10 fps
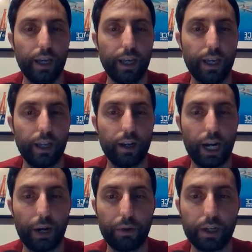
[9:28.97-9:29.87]
in
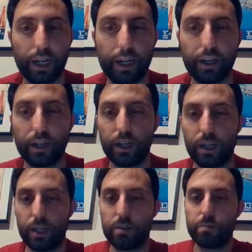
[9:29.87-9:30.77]
our deck.
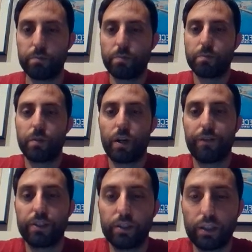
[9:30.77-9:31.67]

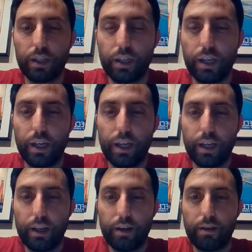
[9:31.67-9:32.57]
Obviously,
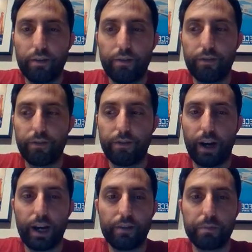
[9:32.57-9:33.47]

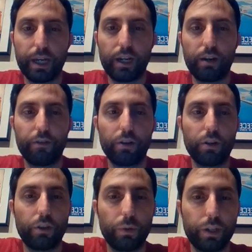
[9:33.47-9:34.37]
5 mana for
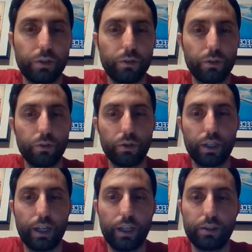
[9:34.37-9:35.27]
3 2/2s
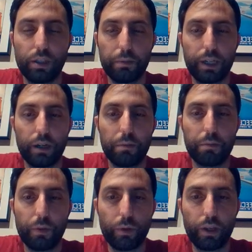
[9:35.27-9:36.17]
can easily become
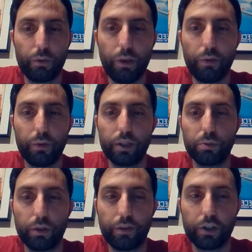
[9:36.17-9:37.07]
3 3/3s
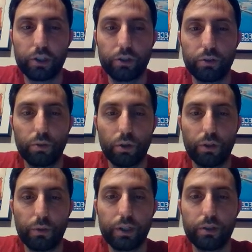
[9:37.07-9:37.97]
with a Virtue, or
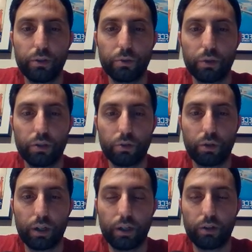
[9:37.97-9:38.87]
3 2s with a
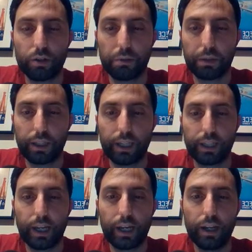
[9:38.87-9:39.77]
Sorin, or something like that.